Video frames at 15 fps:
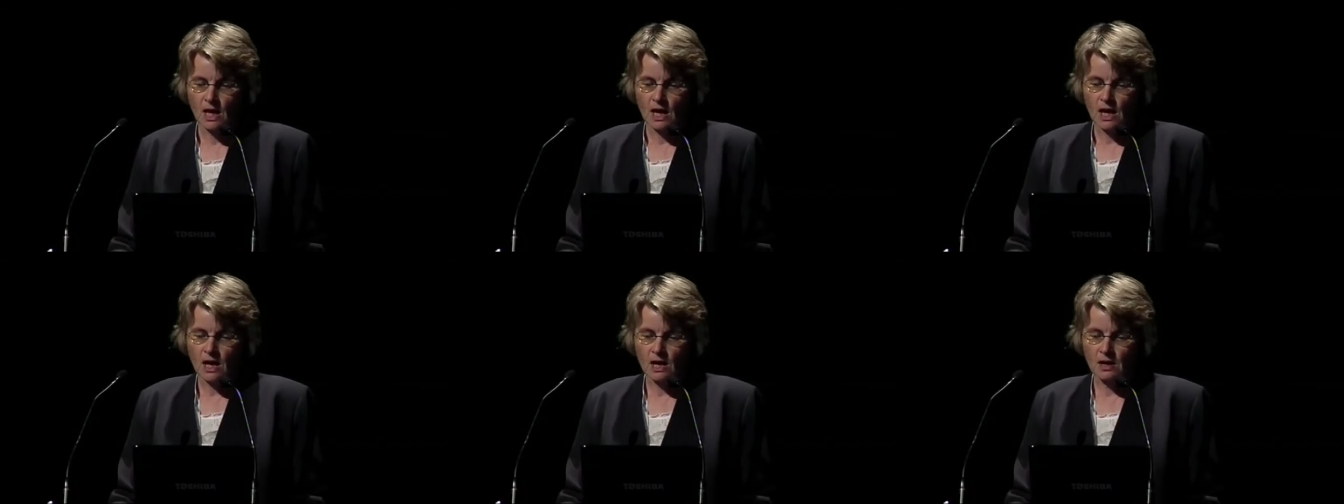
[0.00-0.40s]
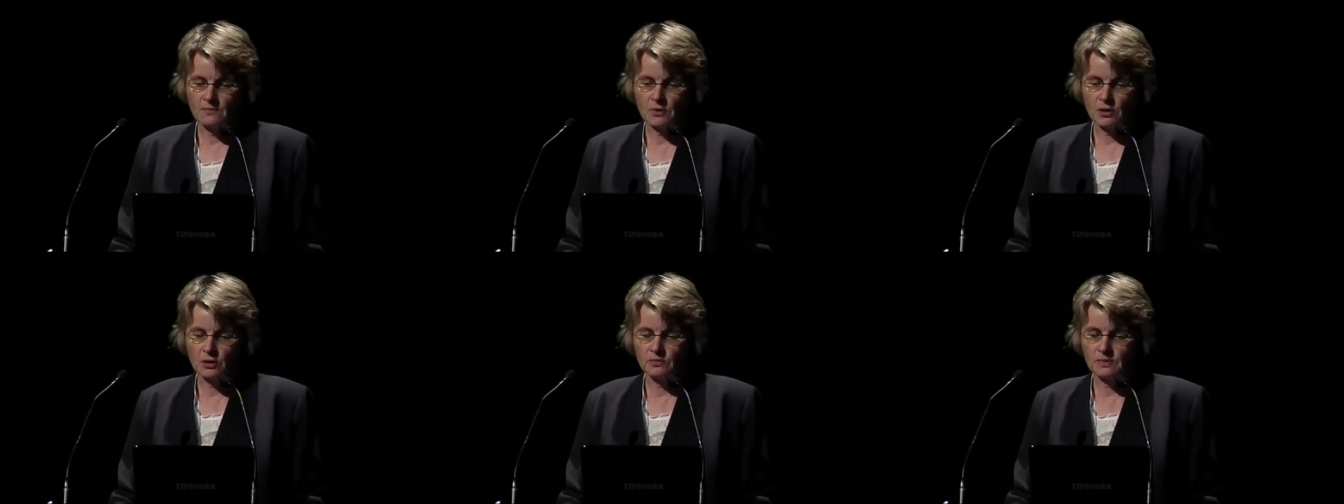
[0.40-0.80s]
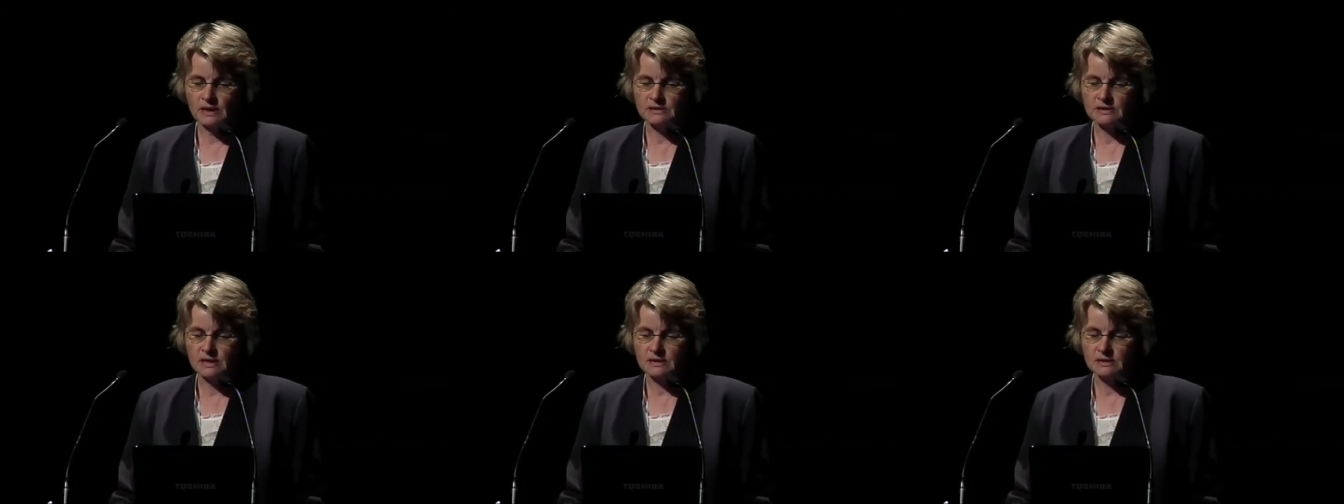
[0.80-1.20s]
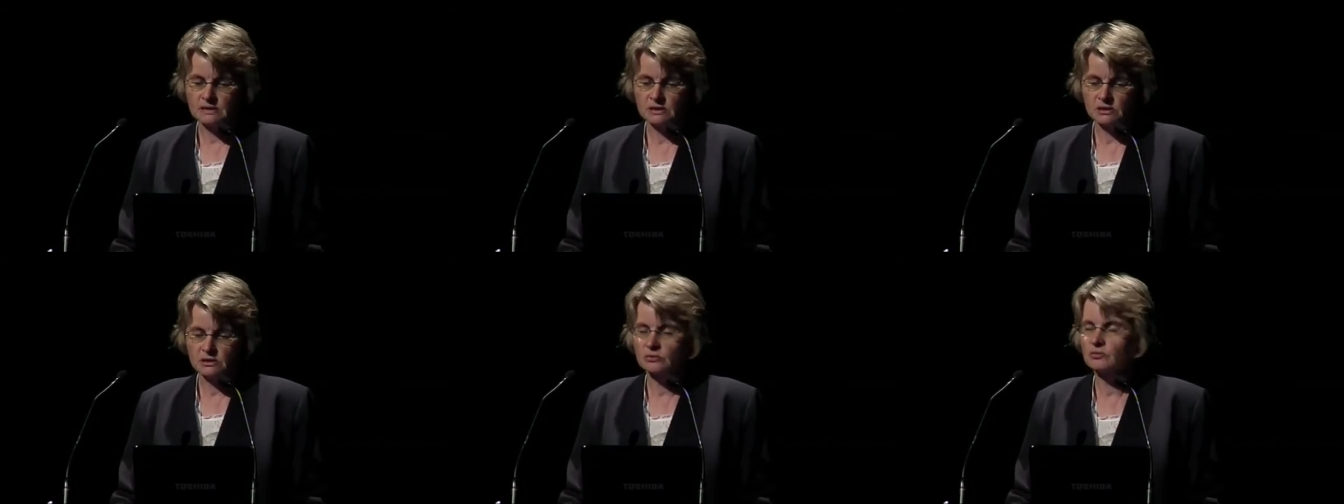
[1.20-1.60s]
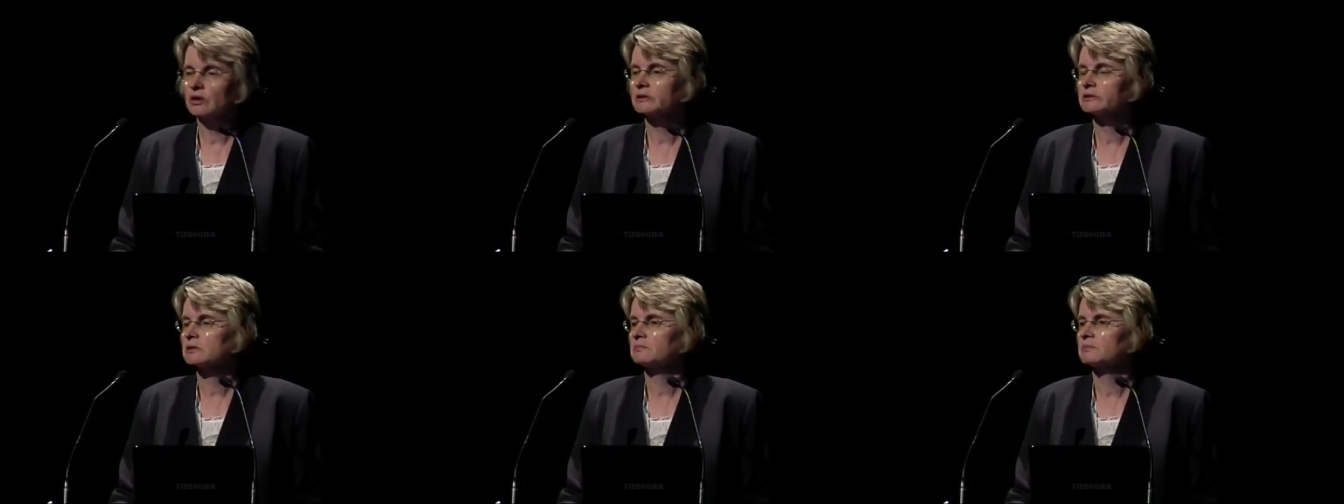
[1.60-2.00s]
Um, who makes that decision?
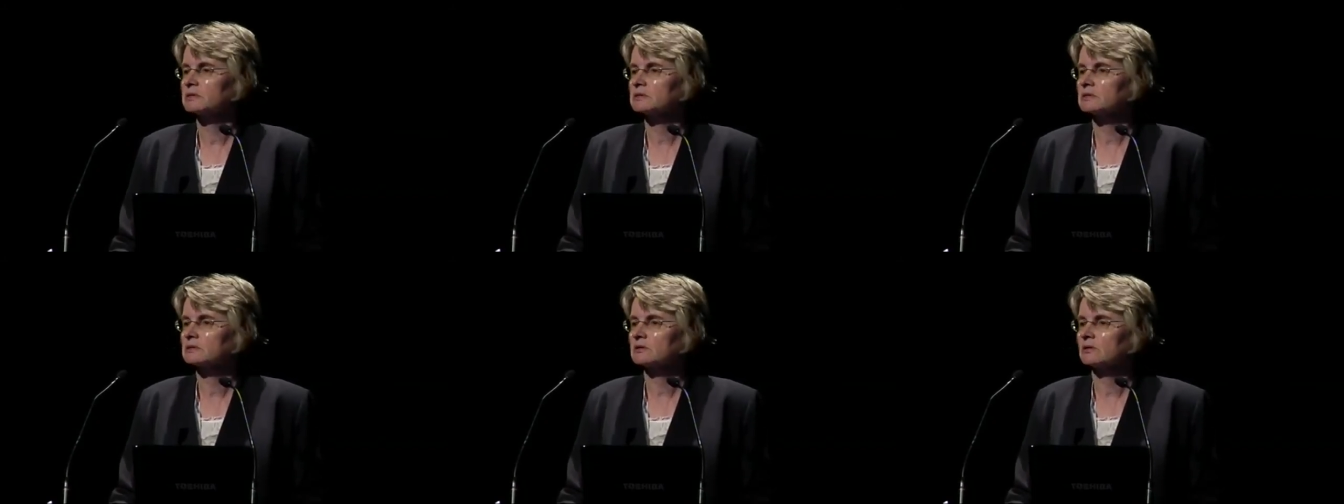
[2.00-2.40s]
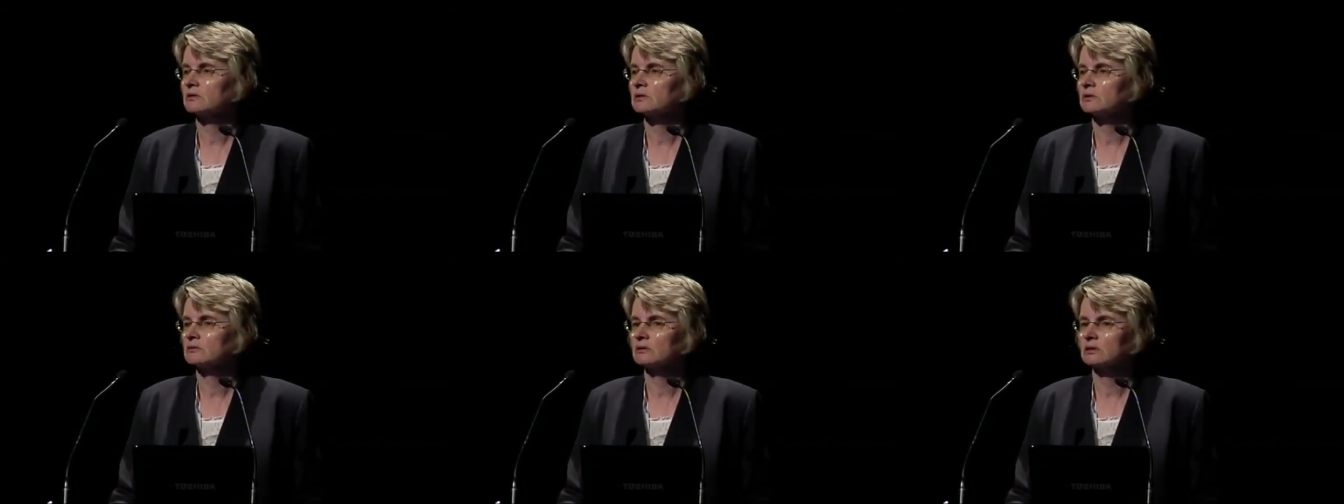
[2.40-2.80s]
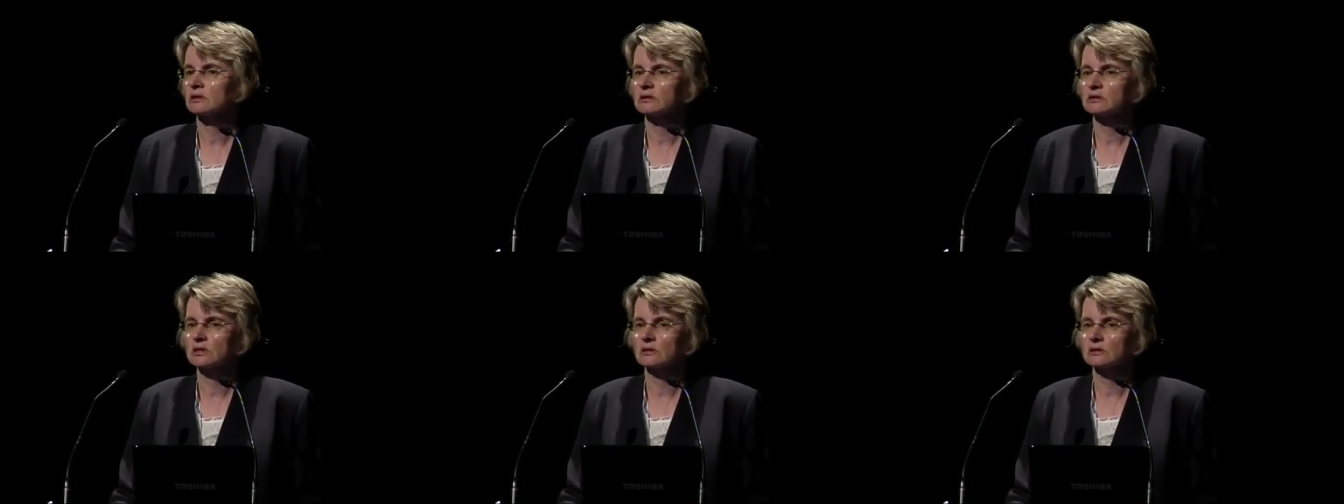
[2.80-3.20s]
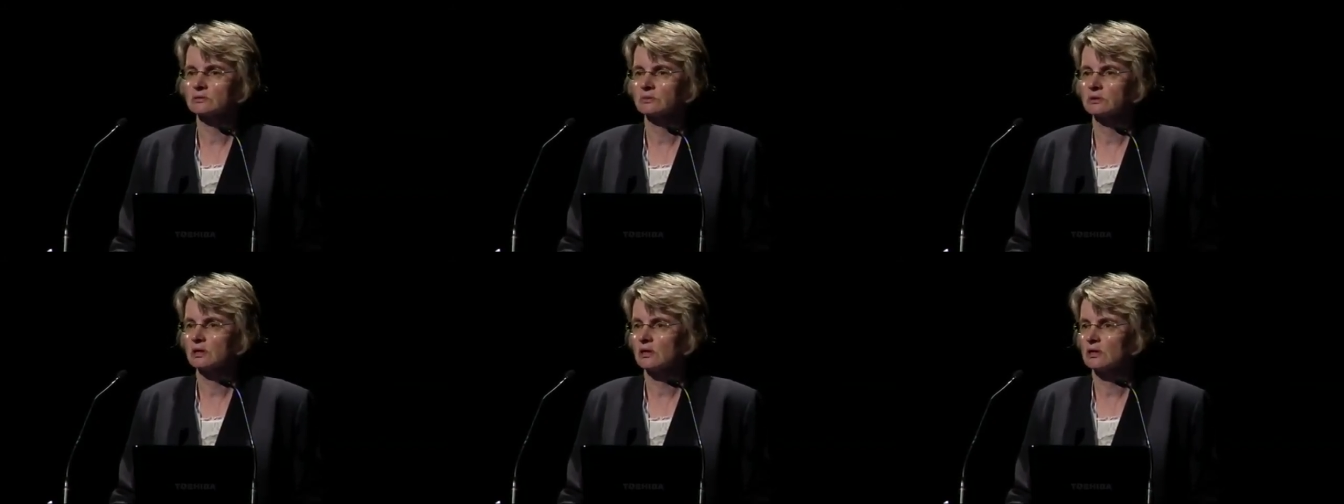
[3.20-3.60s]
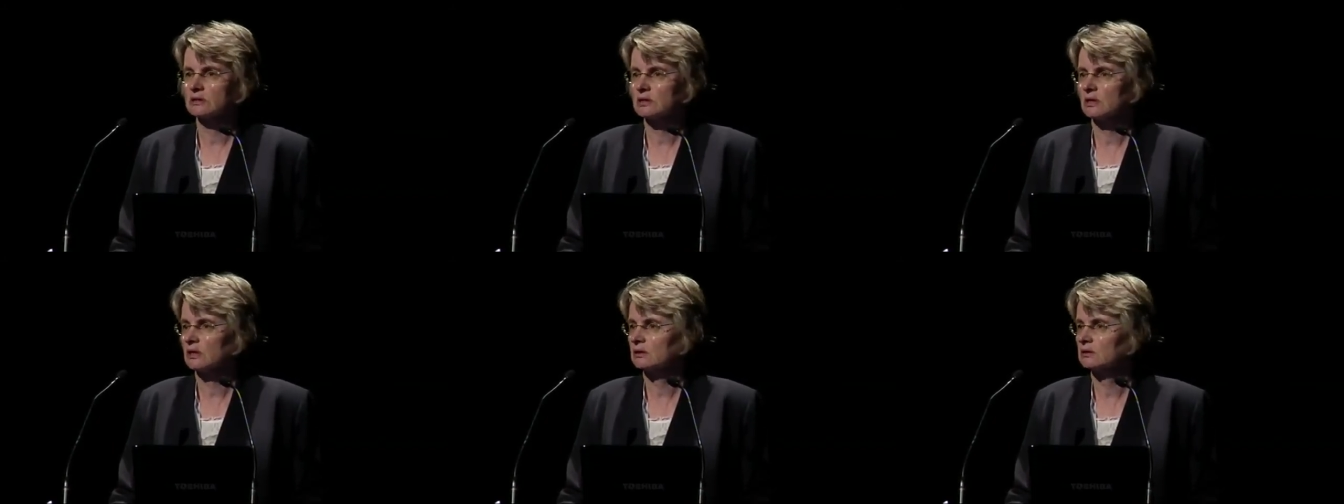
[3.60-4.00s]
Well, it's the business owner in conjunction with
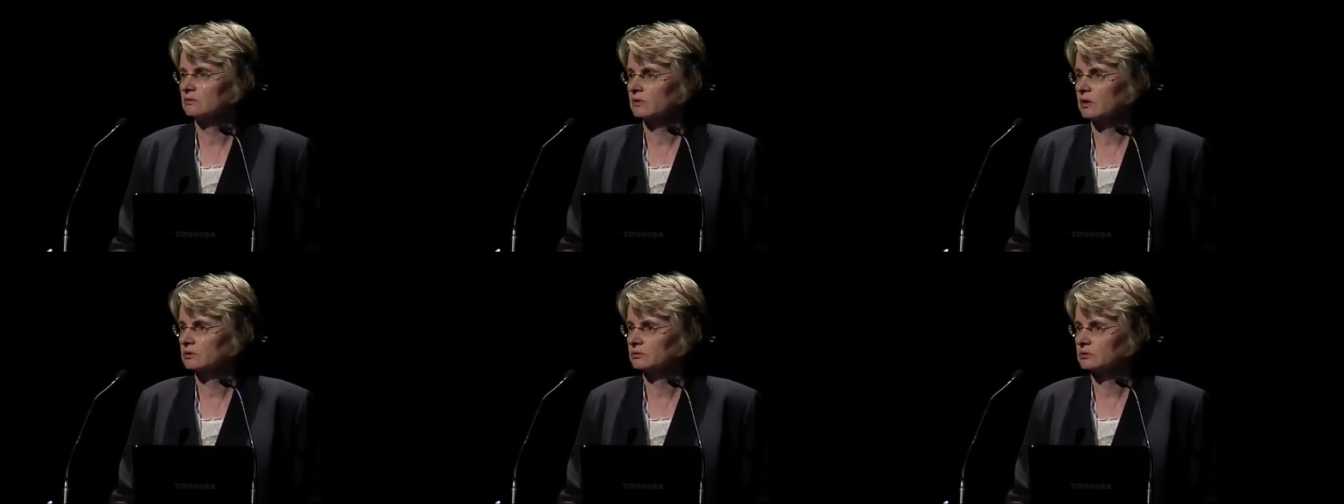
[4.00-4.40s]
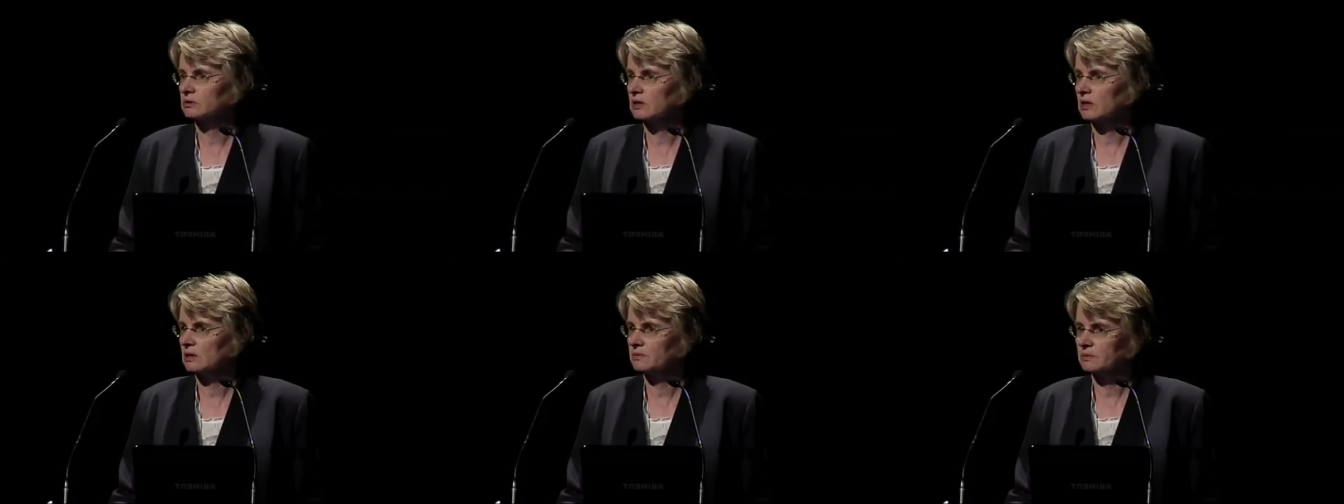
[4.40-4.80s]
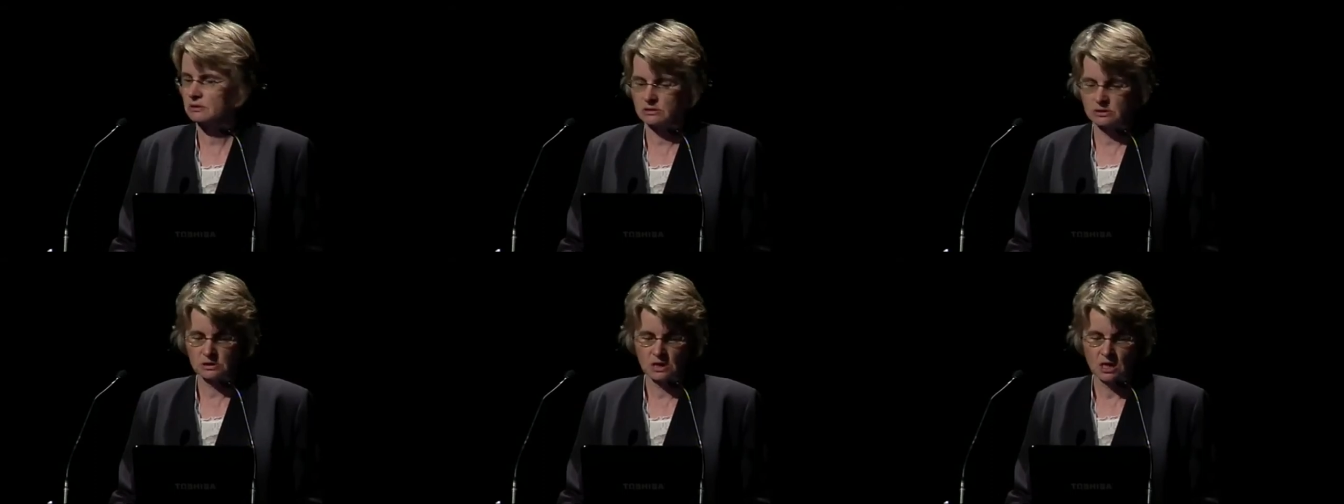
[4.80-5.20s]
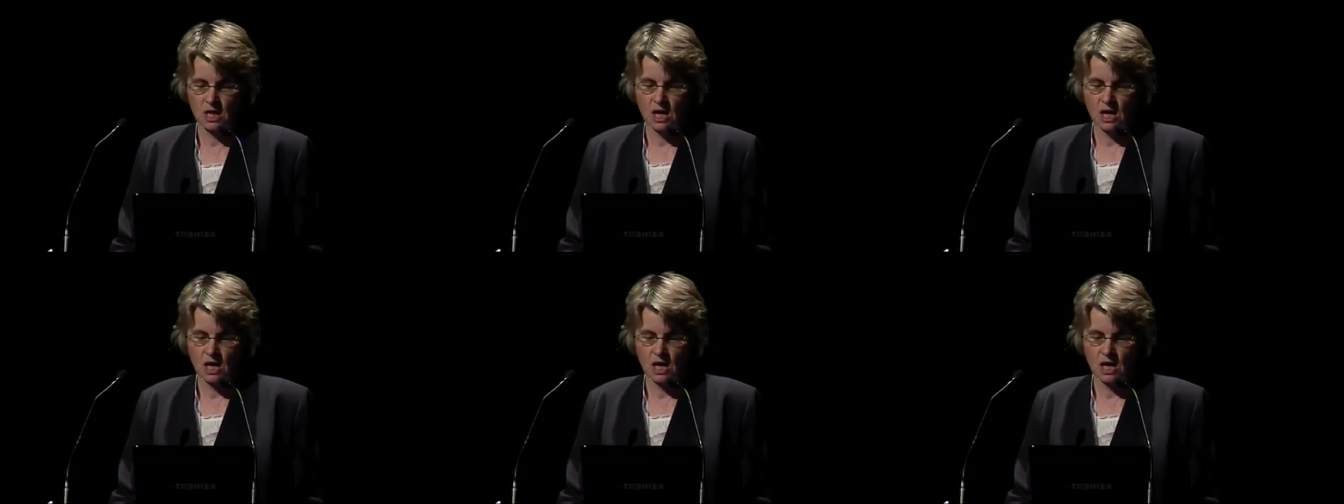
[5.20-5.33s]
IT and the records keepers.